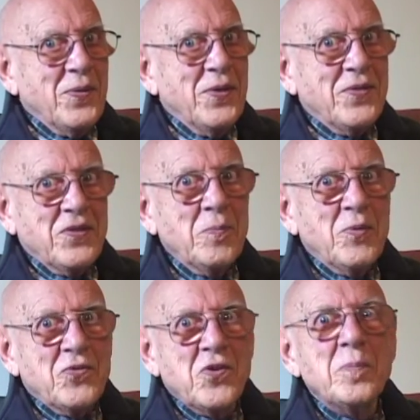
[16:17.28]
the
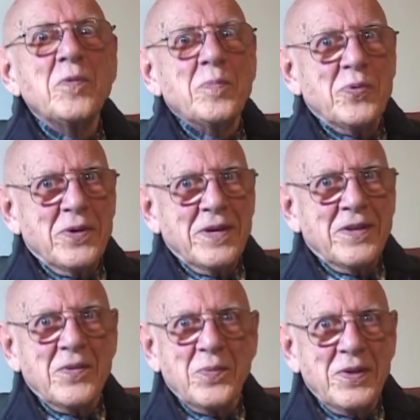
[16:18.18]
simple triple
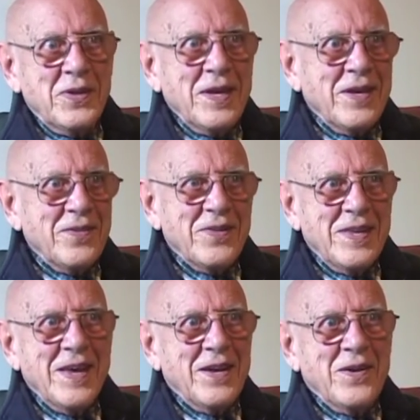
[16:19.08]
point that we think is
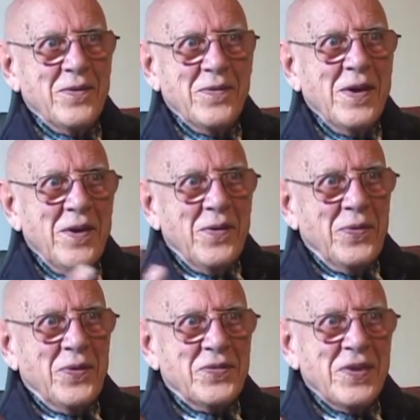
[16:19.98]
the end of
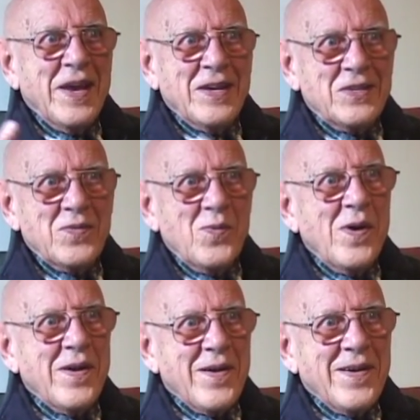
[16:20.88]
the science of
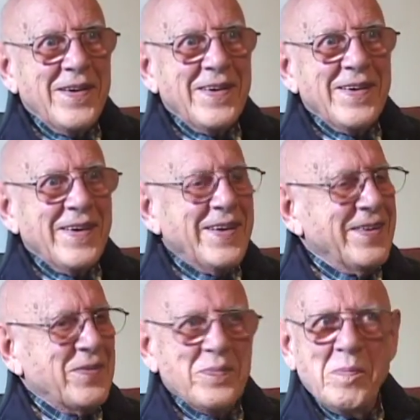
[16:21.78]
water.
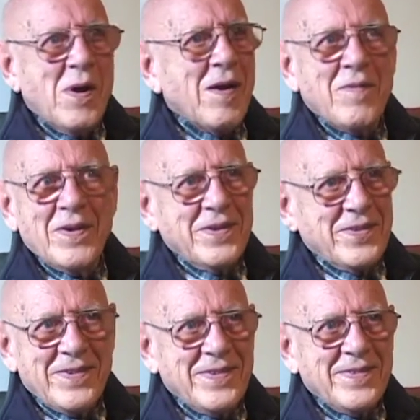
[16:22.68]
It's
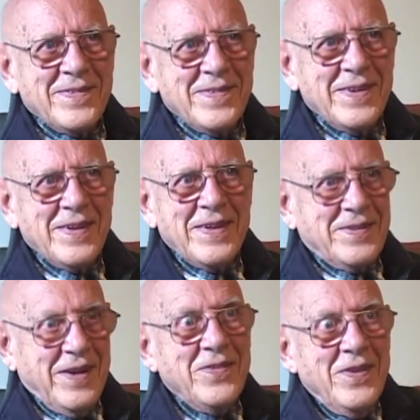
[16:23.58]
marvelous.
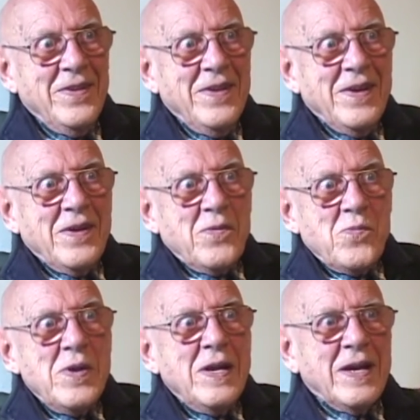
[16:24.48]
And Tesla
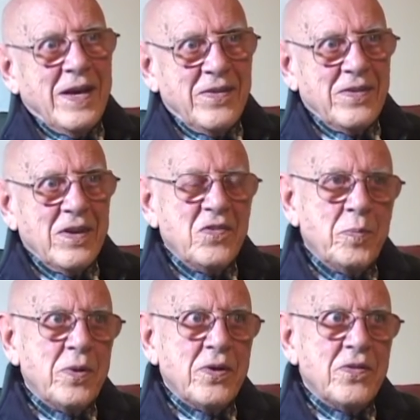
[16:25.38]
realized this
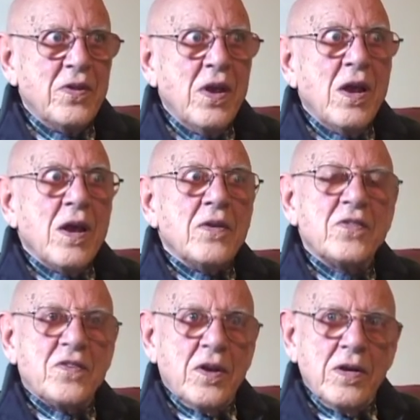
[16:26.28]
because
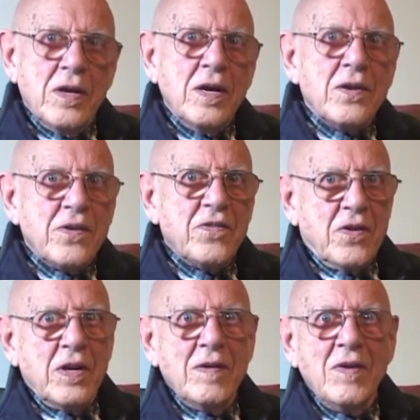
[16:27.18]
studying the
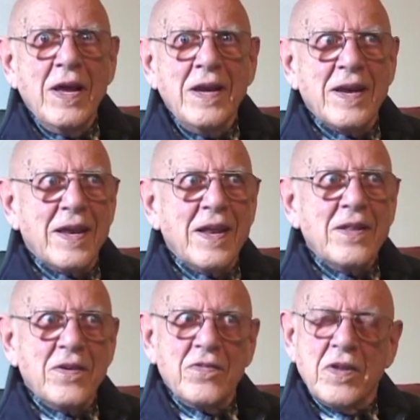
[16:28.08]
study of lightning,
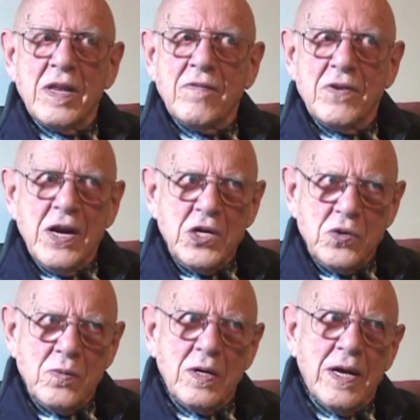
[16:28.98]
the study of
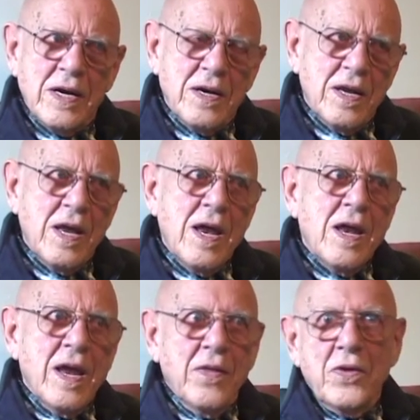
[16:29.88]
natural lightning,
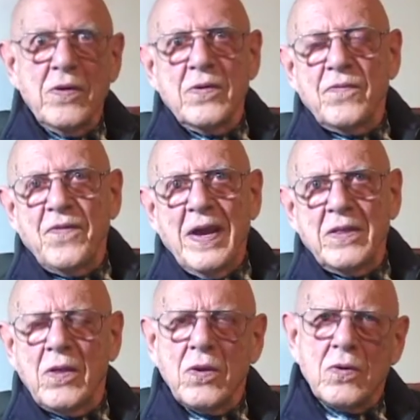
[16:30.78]
and the
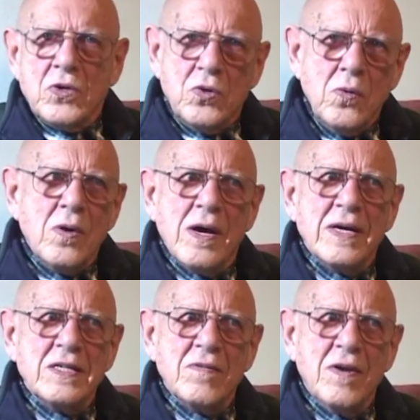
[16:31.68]
fact that there are two
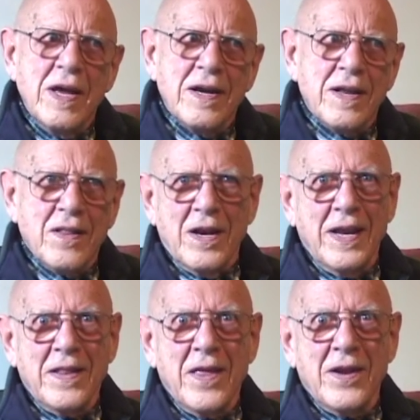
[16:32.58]
kinds of lightning. The
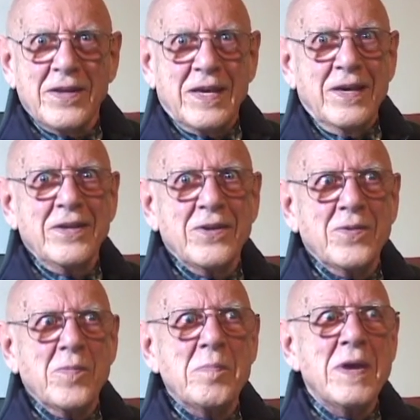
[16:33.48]
lightning that'll kill
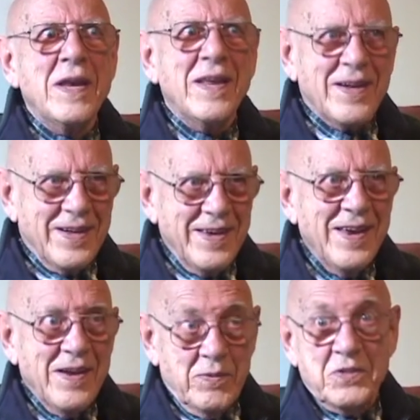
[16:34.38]
you immediately
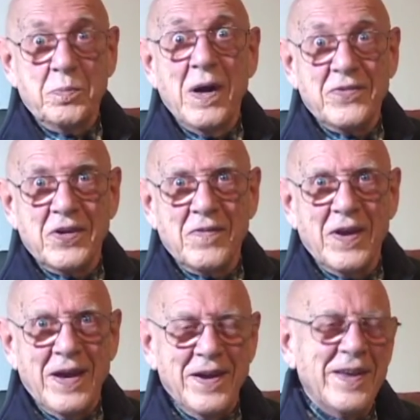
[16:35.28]
was positive
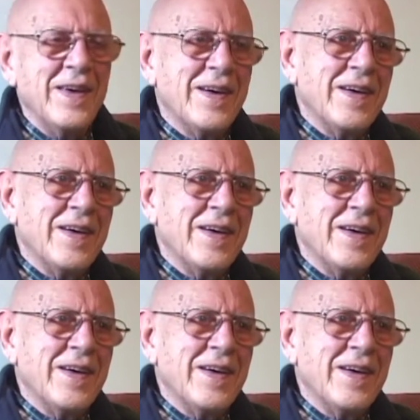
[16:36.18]
lightning,